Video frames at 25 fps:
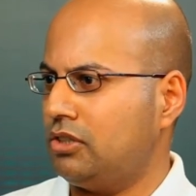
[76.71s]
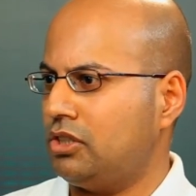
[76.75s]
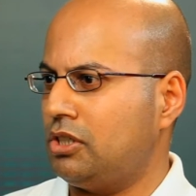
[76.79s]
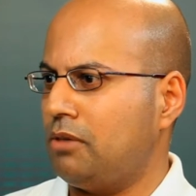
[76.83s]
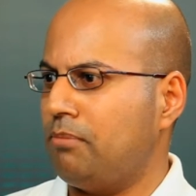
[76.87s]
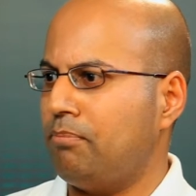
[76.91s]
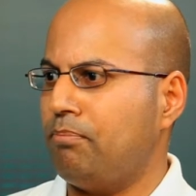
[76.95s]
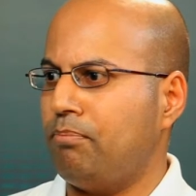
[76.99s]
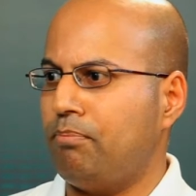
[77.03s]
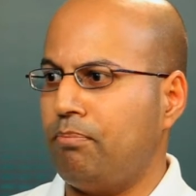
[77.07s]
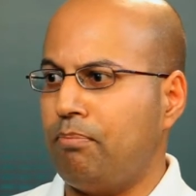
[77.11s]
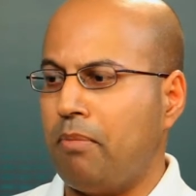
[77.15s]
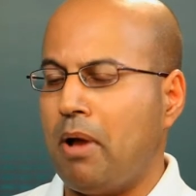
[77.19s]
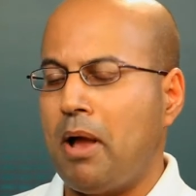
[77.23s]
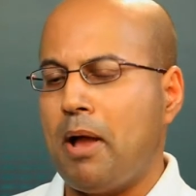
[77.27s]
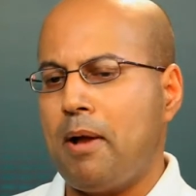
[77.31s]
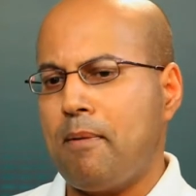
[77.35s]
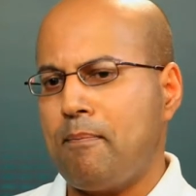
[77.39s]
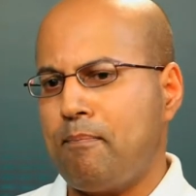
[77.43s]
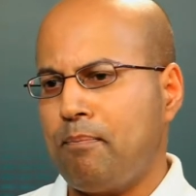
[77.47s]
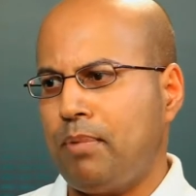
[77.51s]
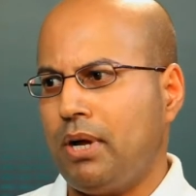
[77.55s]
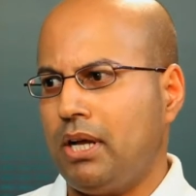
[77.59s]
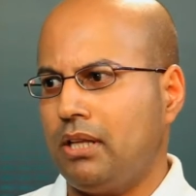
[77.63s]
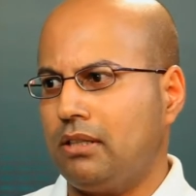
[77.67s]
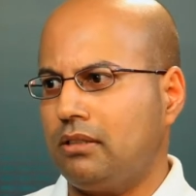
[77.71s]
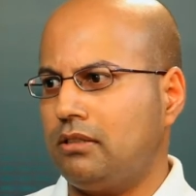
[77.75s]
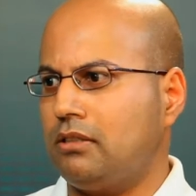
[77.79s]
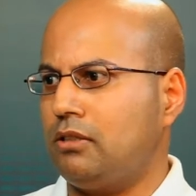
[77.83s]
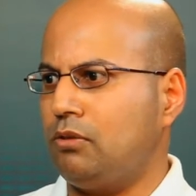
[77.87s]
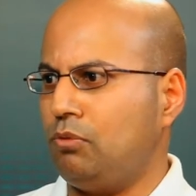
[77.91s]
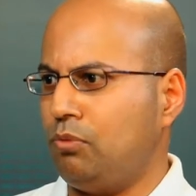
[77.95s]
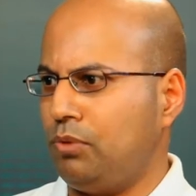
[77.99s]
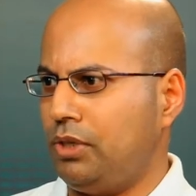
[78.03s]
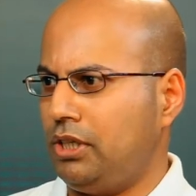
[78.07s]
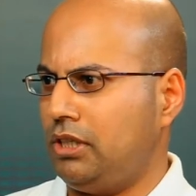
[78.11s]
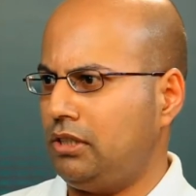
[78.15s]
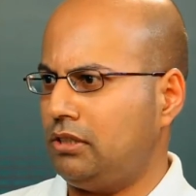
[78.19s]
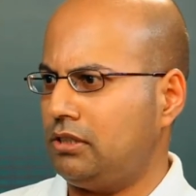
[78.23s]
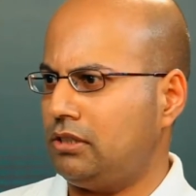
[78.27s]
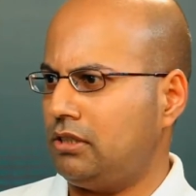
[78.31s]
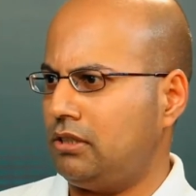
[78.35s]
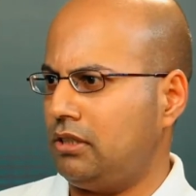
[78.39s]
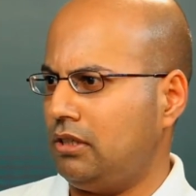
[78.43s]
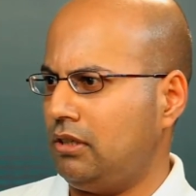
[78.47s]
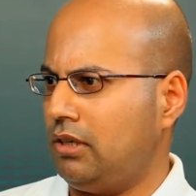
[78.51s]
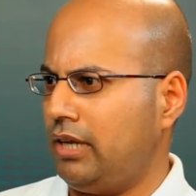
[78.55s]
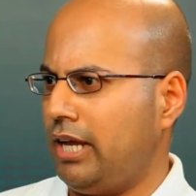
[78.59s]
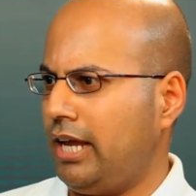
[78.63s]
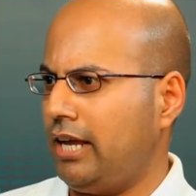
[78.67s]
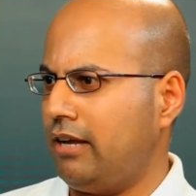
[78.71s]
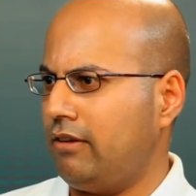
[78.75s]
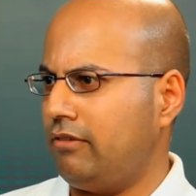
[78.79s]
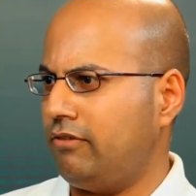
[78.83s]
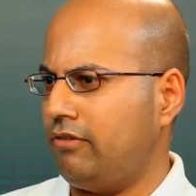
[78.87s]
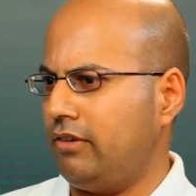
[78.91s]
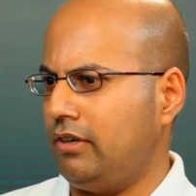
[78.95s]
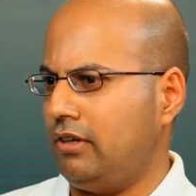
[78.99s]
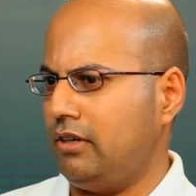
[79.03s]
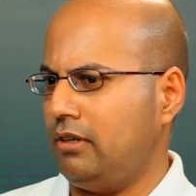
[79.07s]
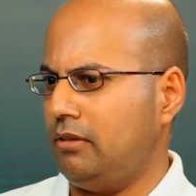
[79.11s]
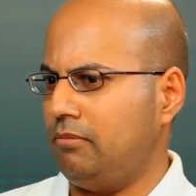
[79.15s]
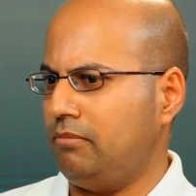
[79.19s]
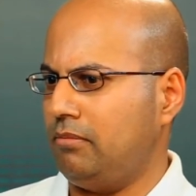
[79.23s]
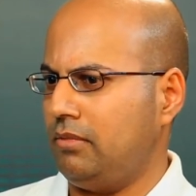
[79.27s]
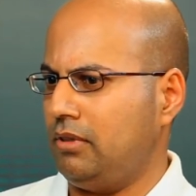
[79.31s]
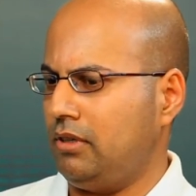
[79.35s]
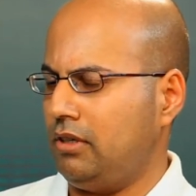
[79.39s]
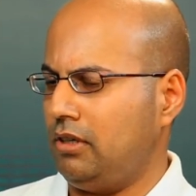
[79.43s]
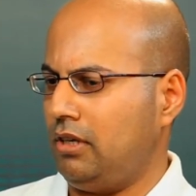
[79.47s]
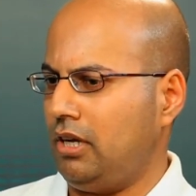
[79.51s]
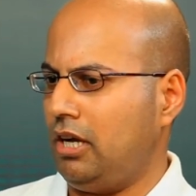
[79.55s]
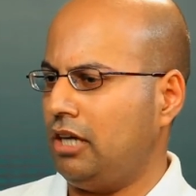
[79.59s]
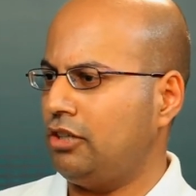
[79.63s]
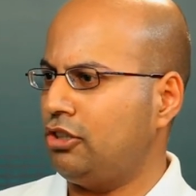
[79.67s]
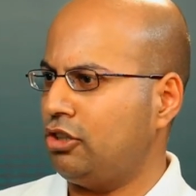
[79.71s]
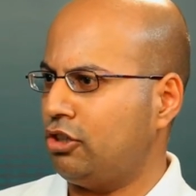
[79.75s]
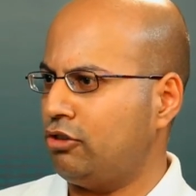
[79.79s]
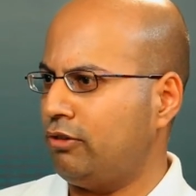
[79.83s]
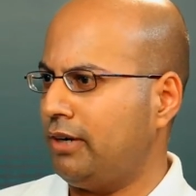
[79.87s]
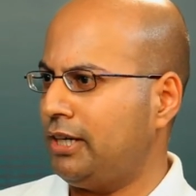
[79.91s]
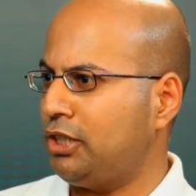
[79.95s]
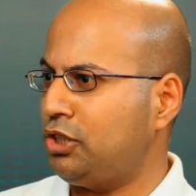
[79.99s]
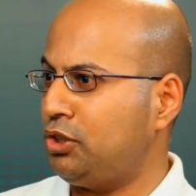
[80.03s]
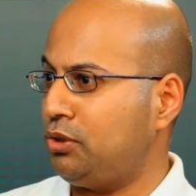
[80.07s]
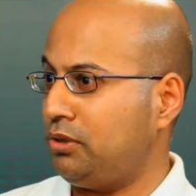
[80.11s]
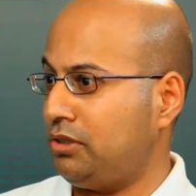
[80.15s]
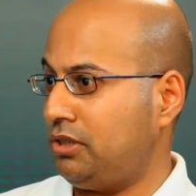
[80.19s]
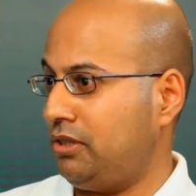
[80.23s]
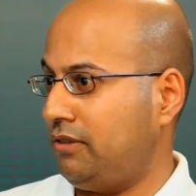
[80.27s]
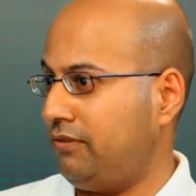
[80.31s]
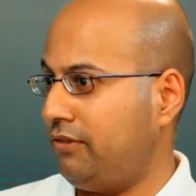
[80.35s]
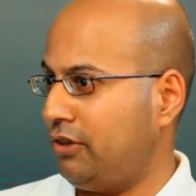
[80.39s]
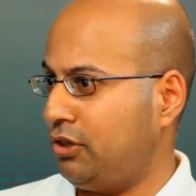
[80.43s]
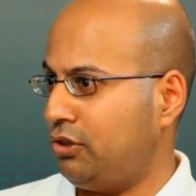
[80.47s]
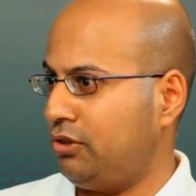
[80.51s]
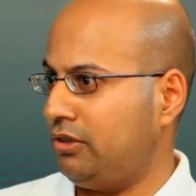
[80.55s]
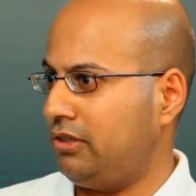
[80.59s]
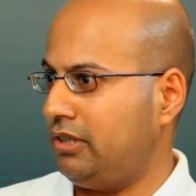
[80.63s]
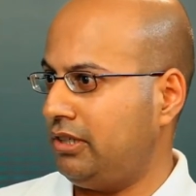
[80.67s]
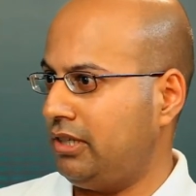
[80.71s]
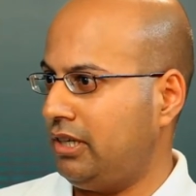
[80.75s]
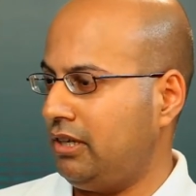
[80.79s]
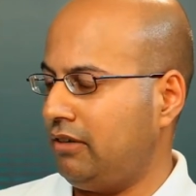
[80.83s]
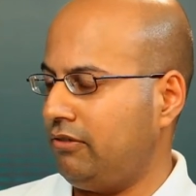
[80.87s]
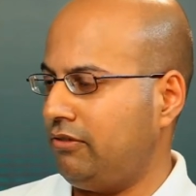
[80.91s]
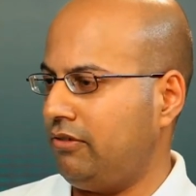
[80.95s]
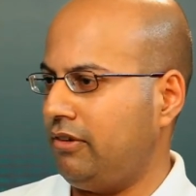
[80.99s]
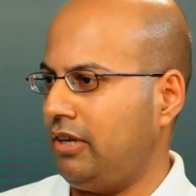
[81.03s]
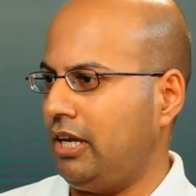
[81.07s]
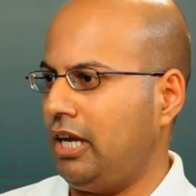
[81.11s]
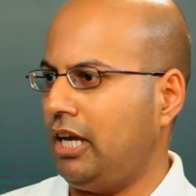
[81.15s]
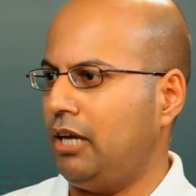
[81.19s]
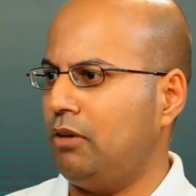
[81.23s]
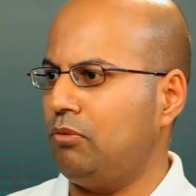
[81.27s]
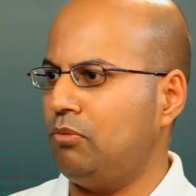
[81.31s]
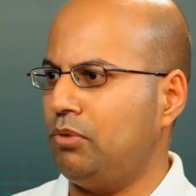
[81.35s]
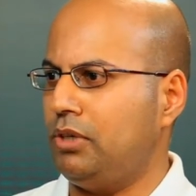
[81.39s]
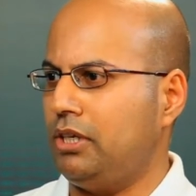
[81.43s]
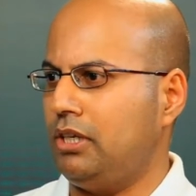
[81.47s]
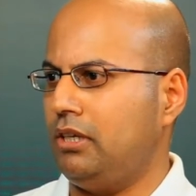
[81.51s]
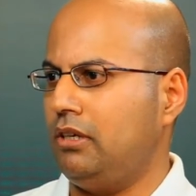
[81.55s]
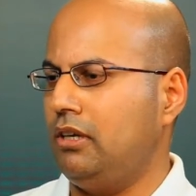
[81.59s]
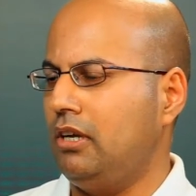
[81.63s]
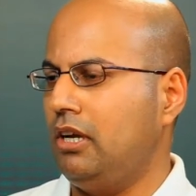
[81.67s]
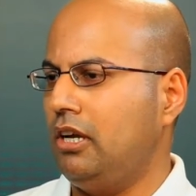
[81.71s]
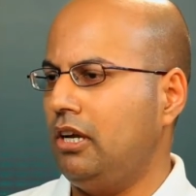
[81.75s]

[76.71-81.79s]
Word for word: Master's students. But we still have um, undergraduates, so they're good enough, and we